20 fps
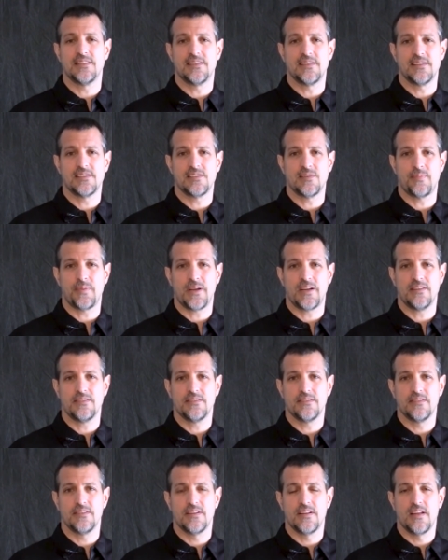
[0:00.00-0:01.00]
dissipate.
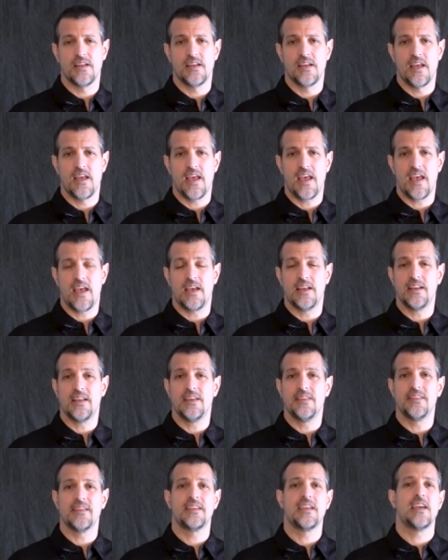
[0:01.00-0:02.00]
And
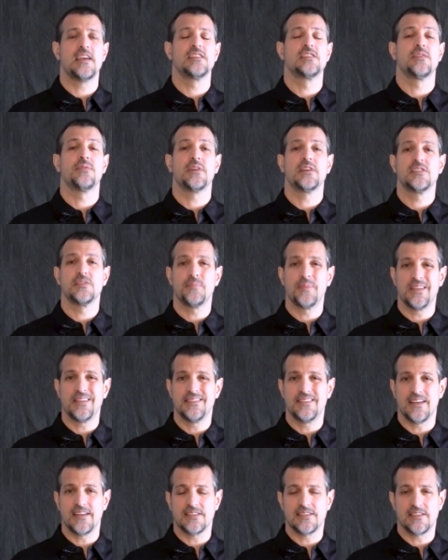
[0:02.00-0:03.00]
in the case of a speed
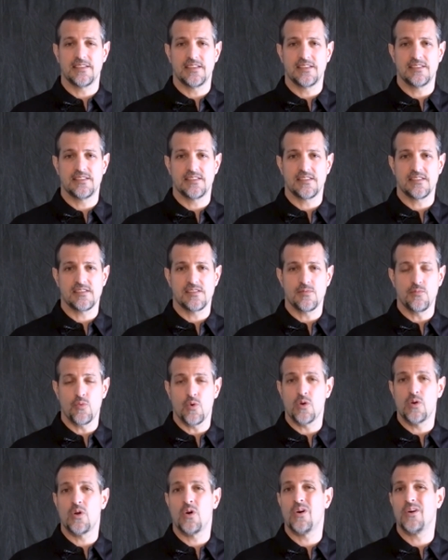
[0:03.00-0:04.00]
density system, will
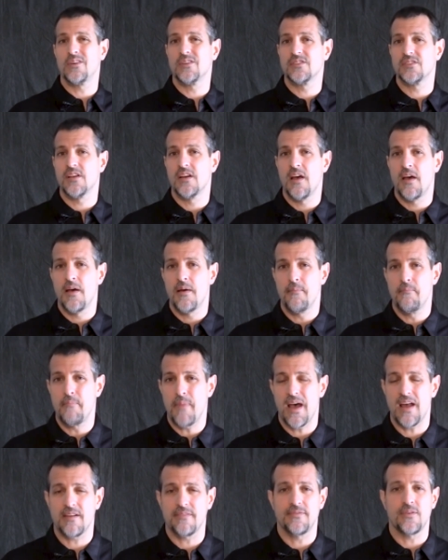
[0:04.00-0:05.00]
cause
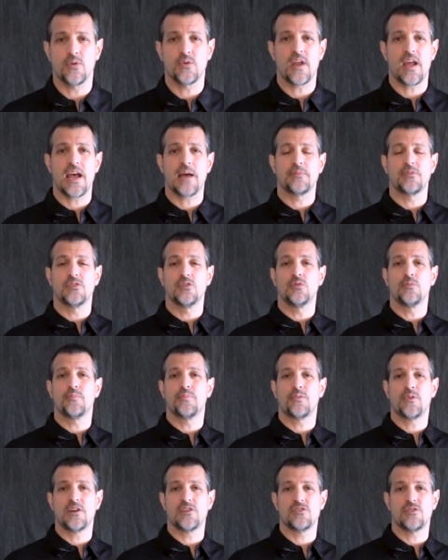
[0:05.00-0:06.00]
manifold absolute
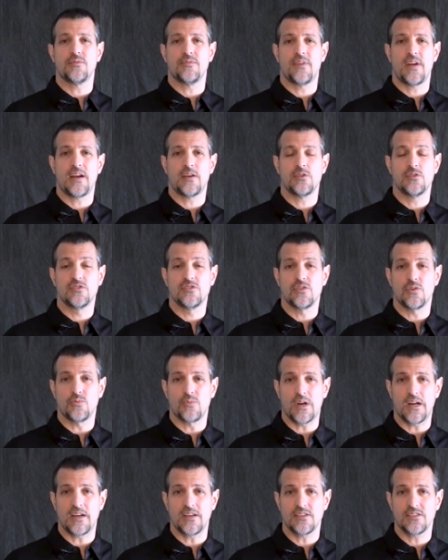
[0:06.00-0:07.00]
pressure values to
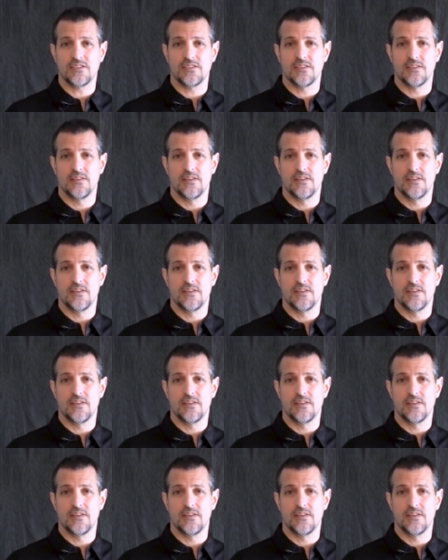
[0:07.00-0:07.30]
rise.